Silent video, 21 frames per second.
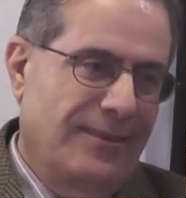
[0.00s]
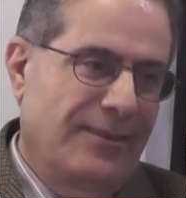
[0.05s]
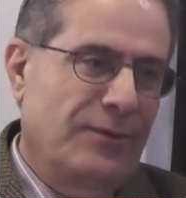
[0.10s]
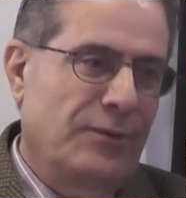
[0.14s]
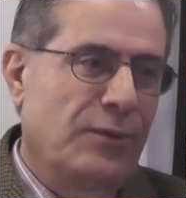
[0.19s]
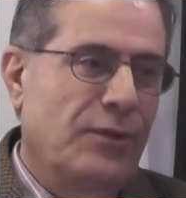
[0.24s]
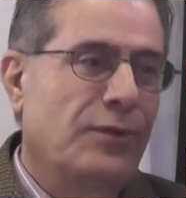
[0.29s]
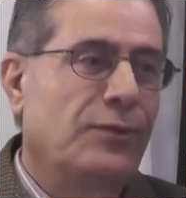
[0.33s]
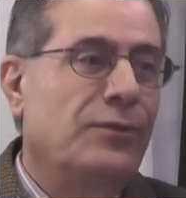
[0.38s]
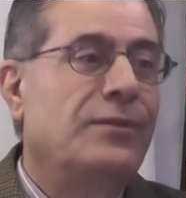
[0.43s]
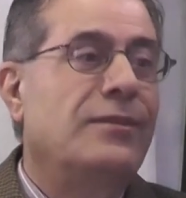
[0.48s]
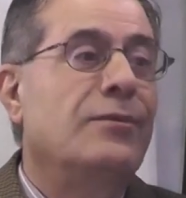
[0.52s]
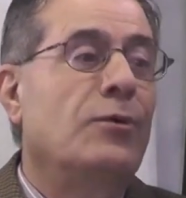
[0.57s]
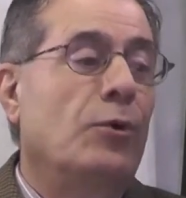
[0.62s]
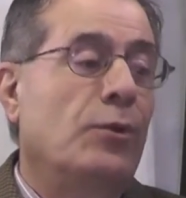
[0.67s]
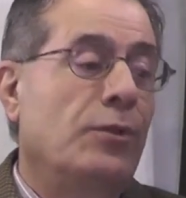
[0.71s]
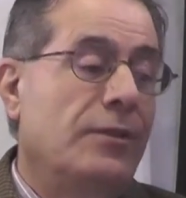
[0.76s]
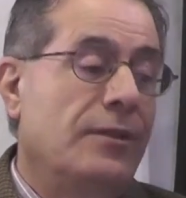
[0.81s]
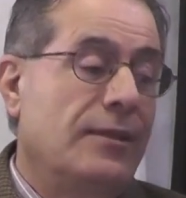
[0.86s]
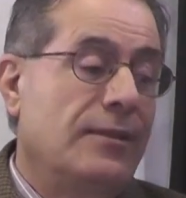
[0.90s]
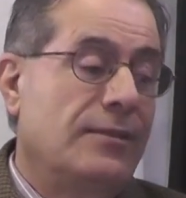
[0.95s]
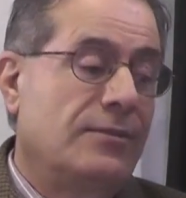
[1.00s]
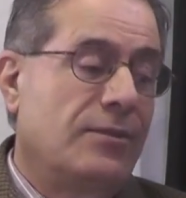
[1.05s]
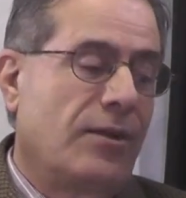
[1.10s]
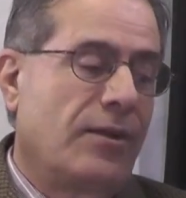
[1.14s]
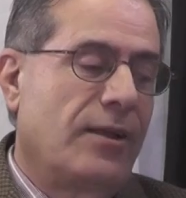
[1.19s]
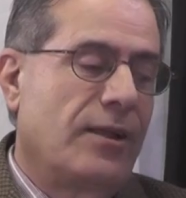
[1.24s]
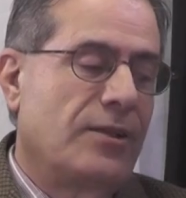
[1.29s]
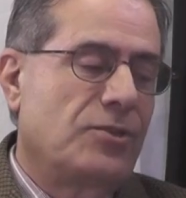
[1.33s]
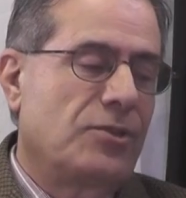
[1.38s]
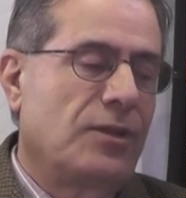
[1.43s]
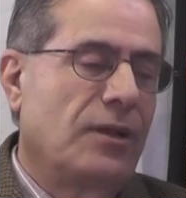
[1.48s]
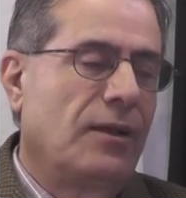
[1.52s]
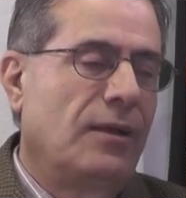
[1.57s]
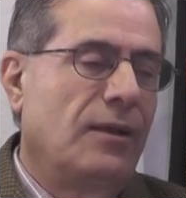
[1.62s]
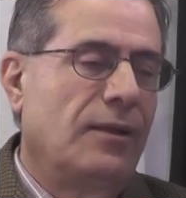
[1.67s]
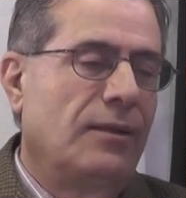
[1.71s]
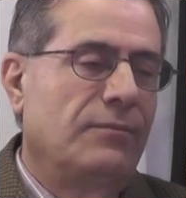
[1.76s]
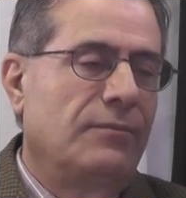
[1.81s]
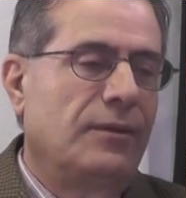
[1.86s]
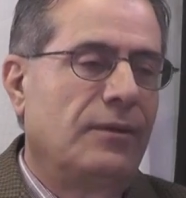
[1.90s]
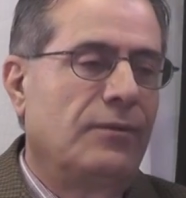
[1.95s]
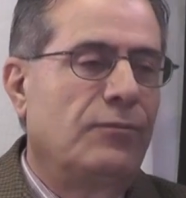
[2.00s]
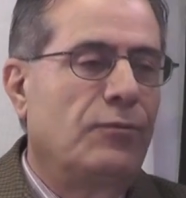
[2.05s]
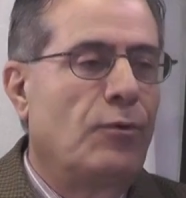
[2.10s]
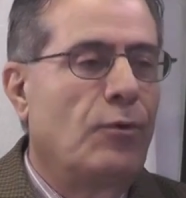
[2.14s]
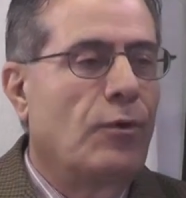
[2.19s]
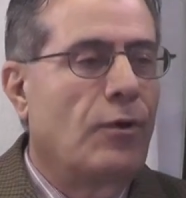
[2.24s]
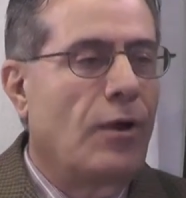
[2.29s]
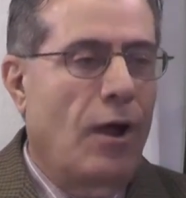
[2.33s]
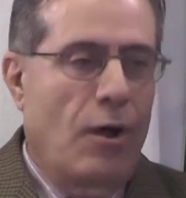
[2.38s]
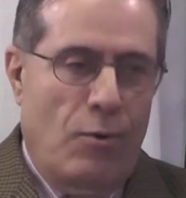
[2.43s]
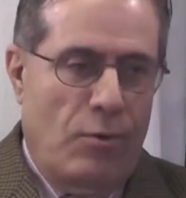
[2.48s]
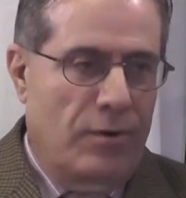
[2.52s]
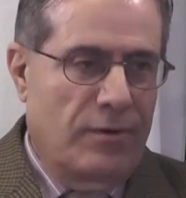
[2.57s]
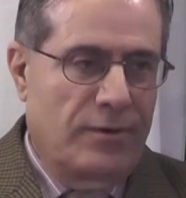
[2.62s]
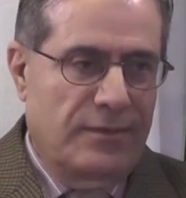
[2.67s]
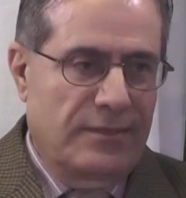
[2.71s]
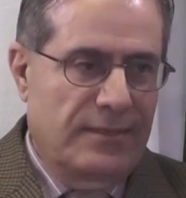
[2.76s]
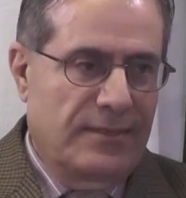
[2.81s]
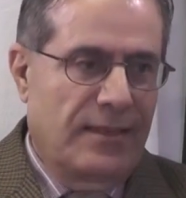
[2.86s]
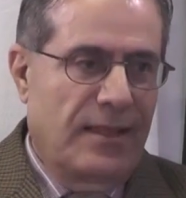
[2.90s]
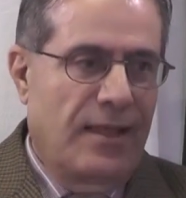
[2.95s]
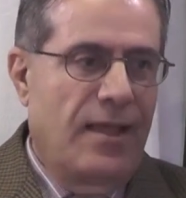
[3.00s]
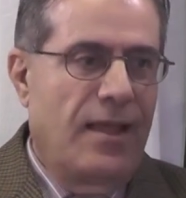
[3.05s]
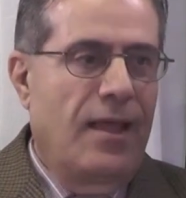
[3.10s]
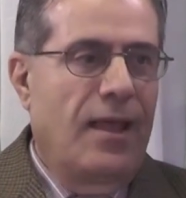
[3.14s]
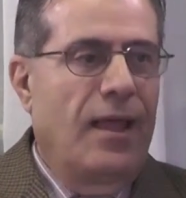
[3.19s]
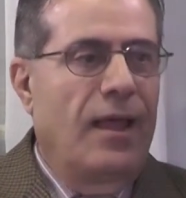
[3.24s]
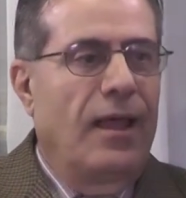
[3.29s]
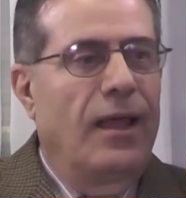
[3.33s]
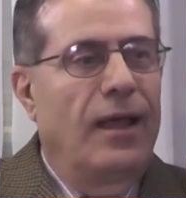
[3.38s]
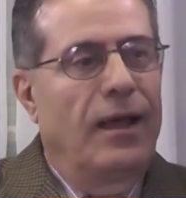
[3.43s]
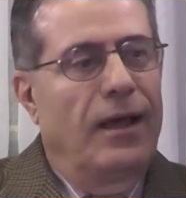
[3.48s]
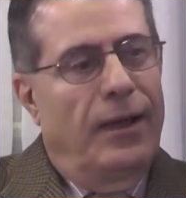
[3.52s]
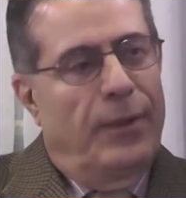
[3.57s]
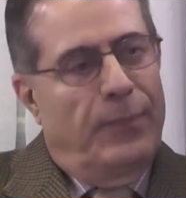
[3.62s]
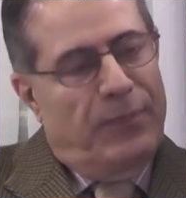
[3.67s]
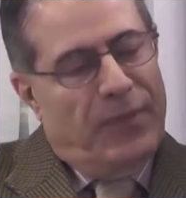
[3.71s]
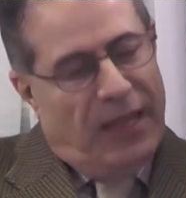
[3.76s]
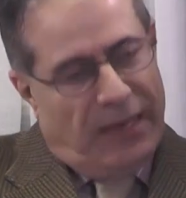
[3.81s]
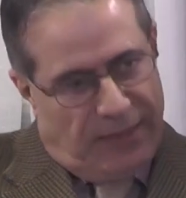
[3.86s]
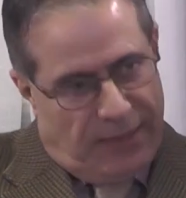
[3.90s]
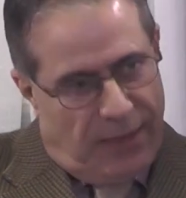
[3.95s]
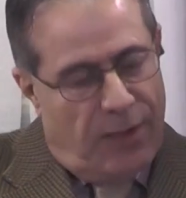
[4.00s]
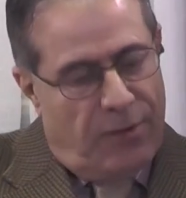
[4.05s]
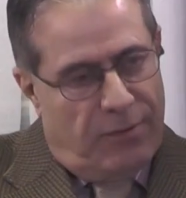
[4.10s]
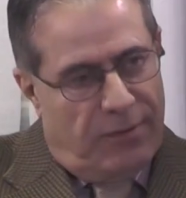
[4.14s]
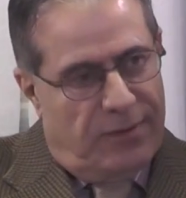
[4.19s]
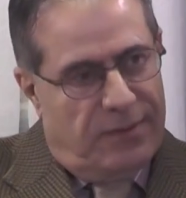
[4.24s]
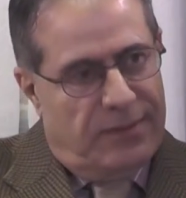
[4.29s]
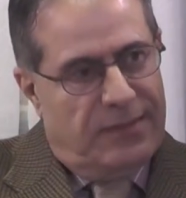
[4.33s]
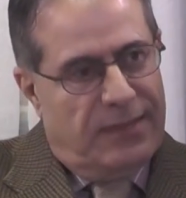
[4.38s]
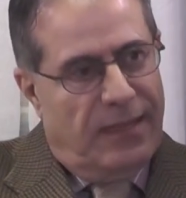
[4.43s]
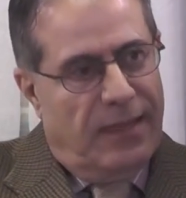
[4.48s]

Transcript: and on the international level for hours and hours.